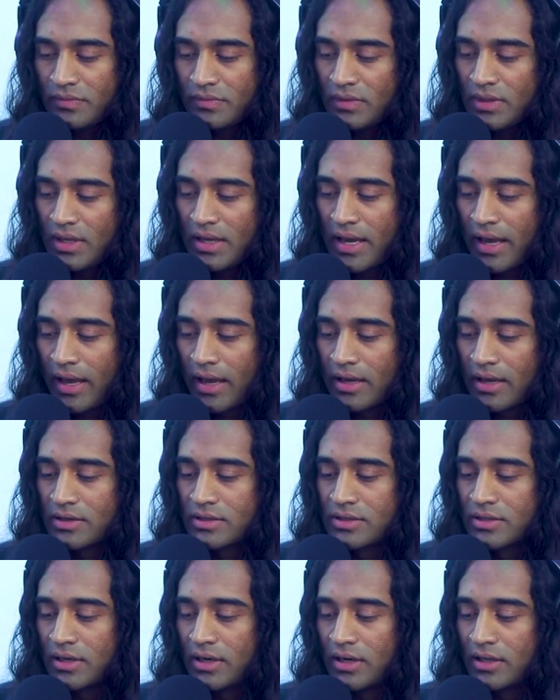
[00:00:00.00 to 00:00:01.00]
and
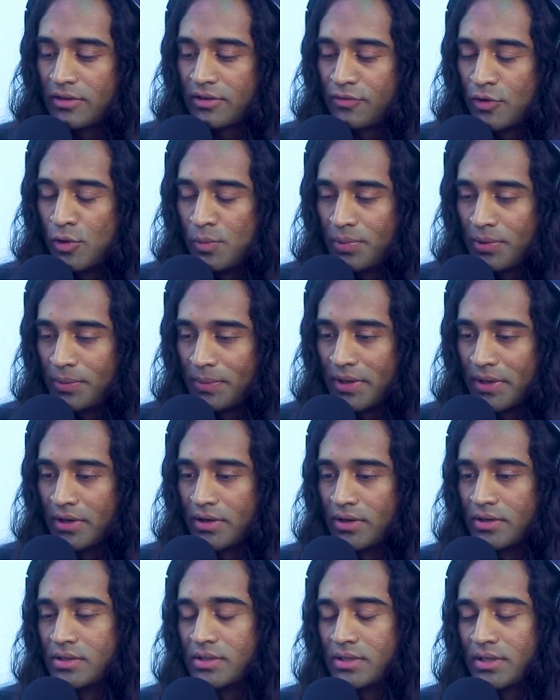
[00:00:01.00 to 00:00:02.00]
the film
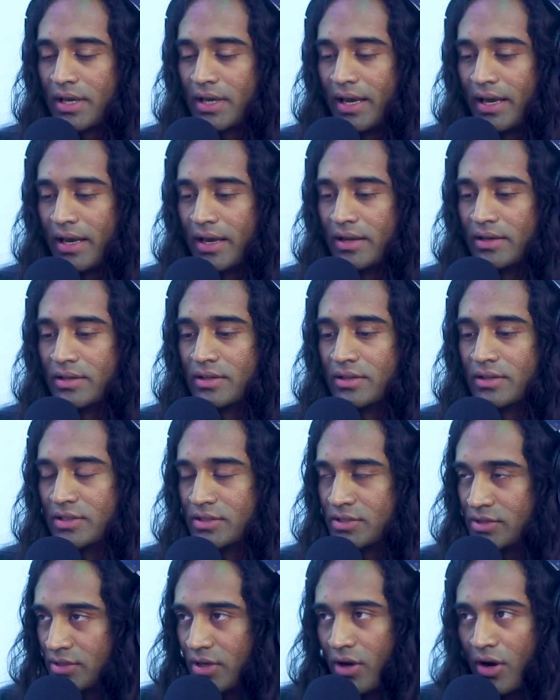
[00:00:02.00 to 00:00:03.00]
premiered, and
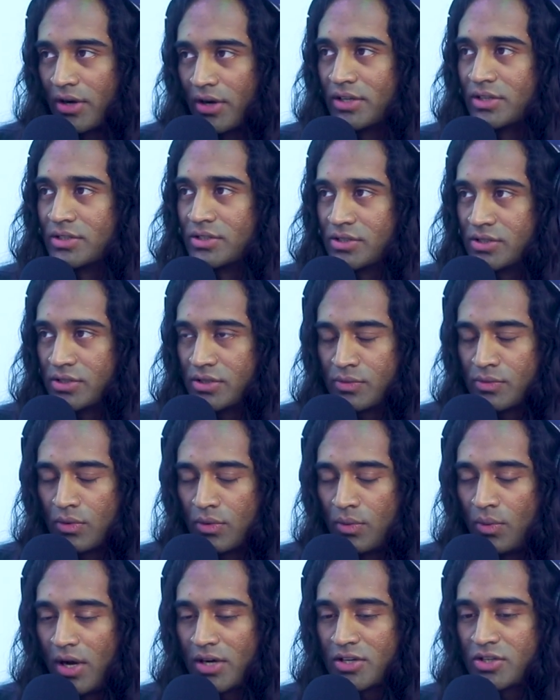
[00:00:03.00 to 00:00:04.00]
this audience
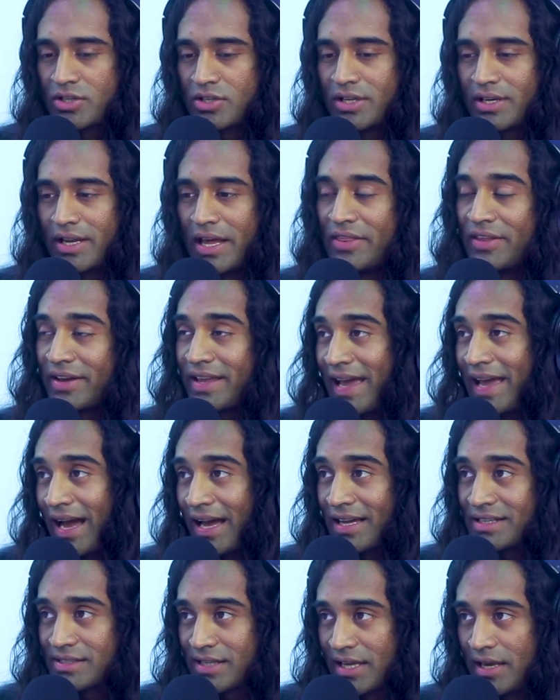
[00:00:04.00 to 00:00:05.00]
watched it, and the
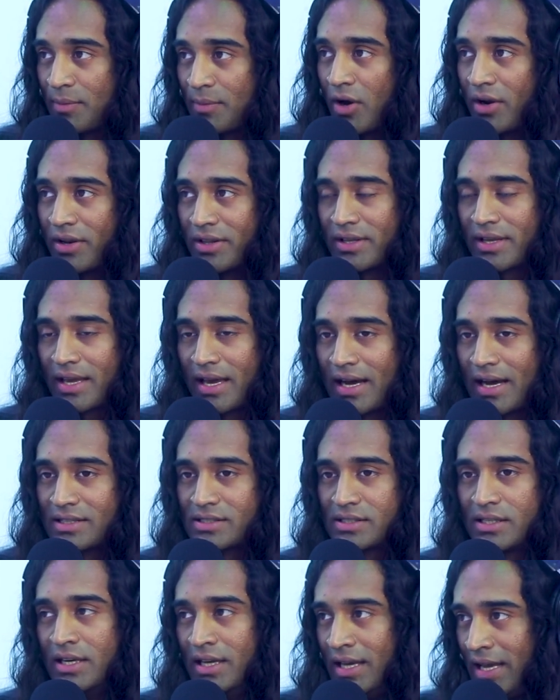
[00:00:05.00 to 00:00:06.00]
cast came on, and the
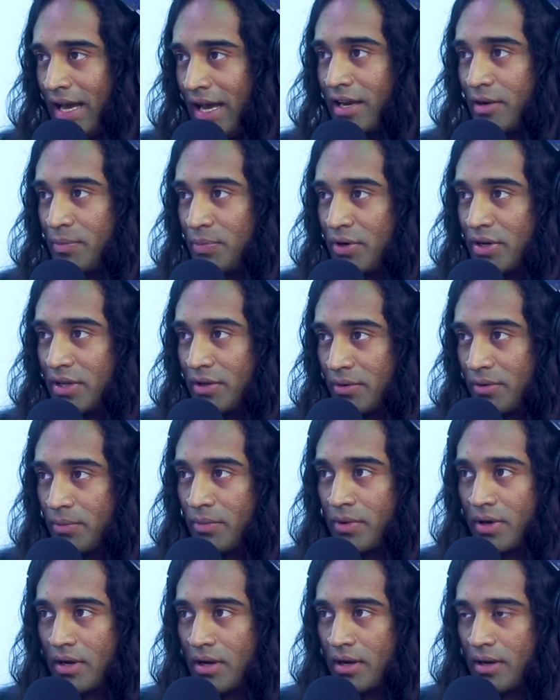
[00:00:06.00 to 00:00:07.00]
cast had a pretty
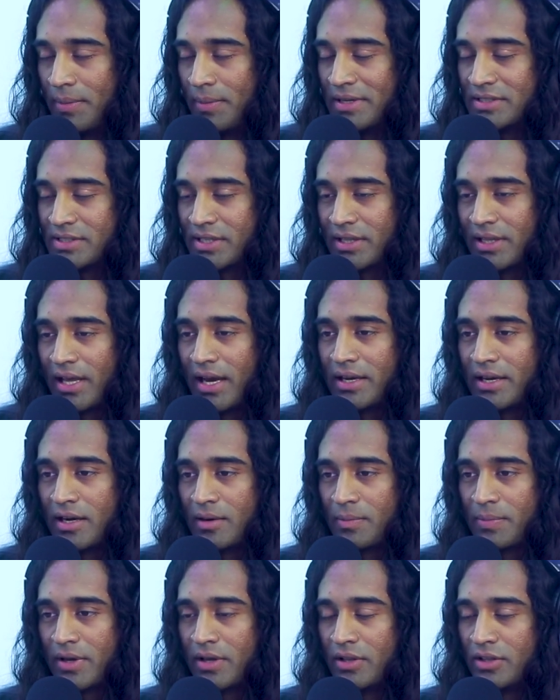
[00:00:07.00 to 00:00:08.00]
amazing
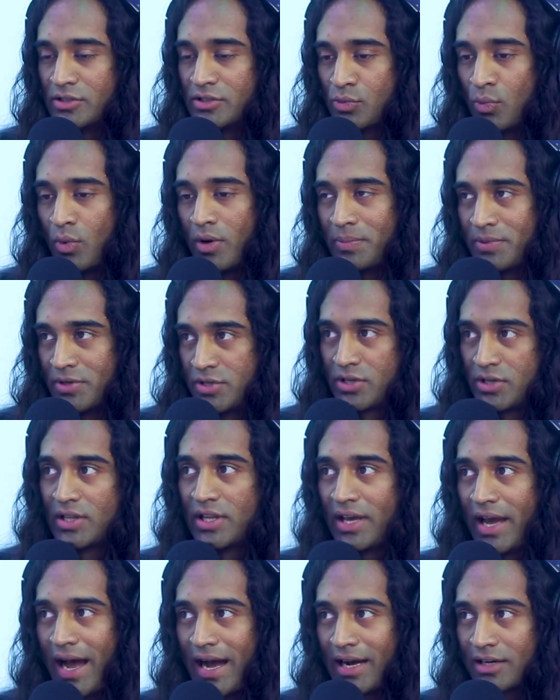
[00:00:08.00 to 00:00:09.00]
lineup, and this one
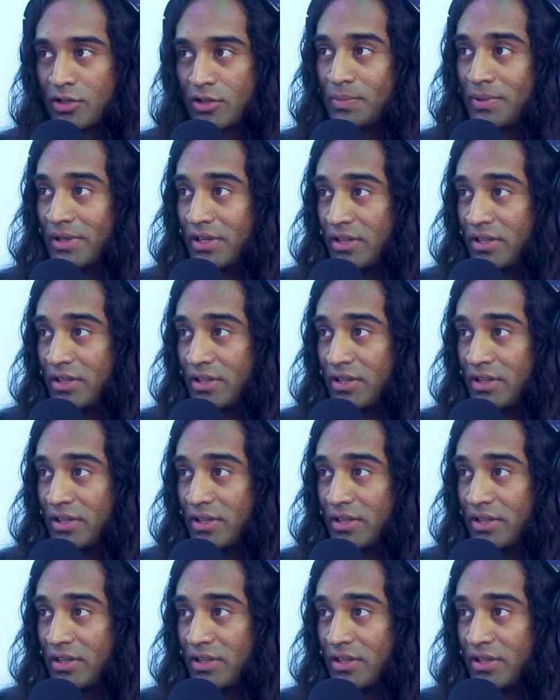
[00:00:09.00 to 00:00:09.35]
particular actor played the